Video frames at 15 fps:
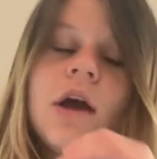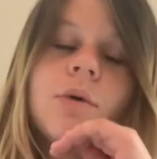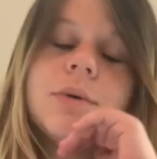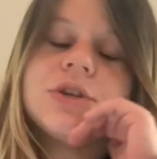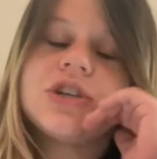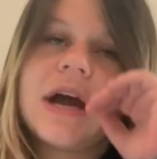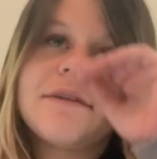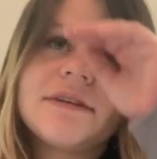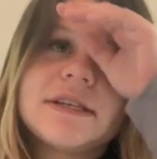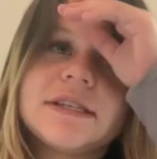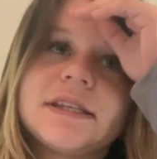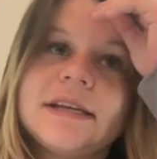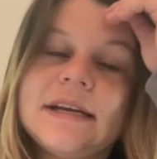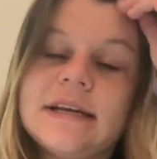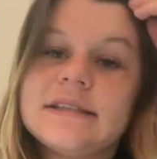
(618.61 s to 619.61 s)
which
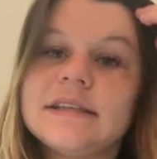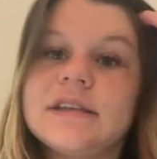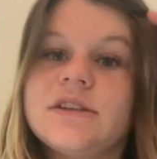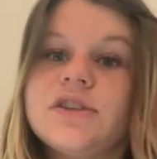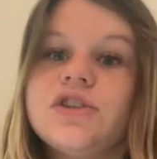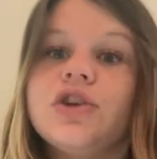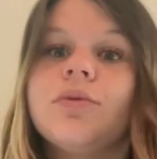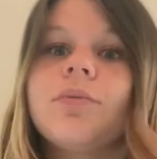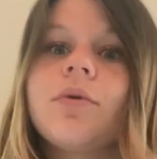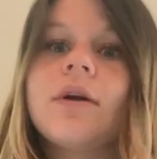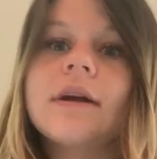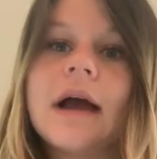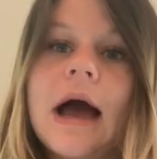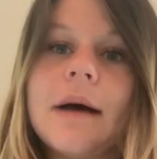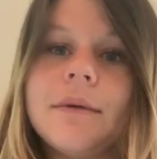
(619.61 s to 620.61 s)
obviously isn't super
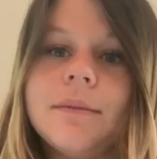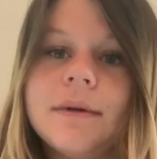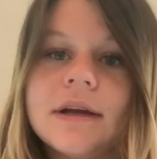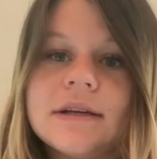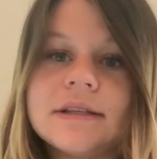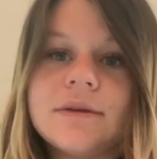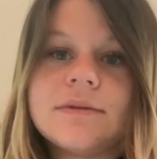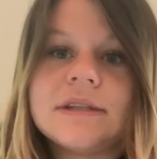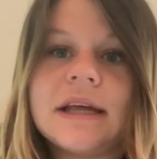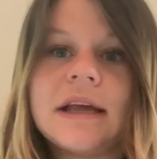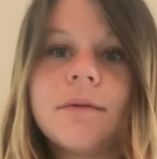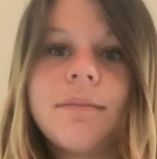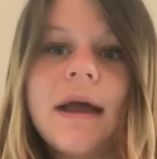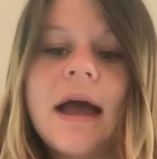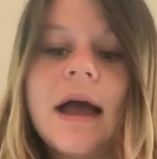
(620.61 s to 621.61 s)
uncommon because I was
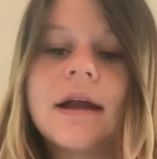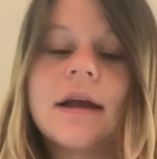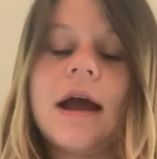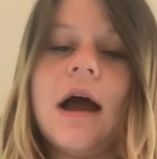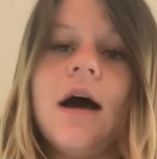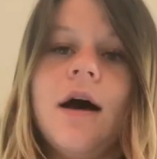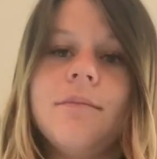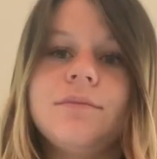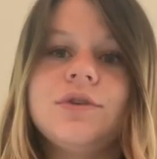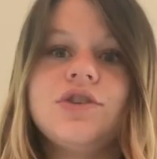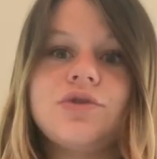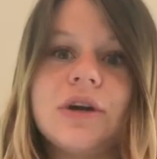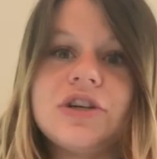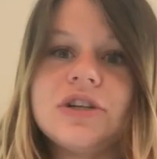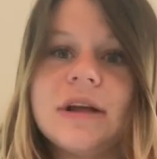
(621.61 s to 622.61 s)
laying back,
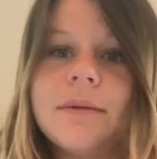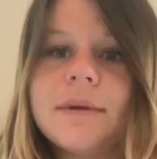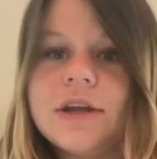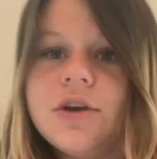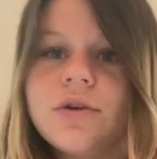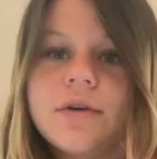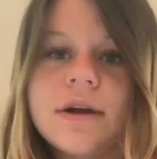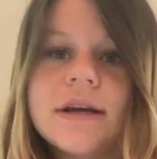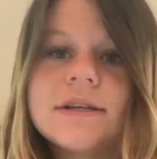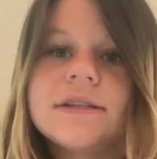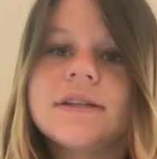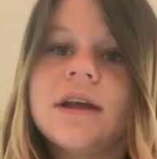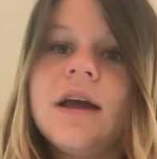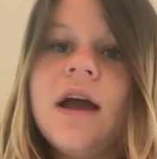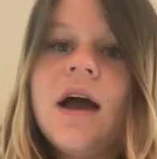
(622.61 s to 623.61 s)
stretching out my uterus.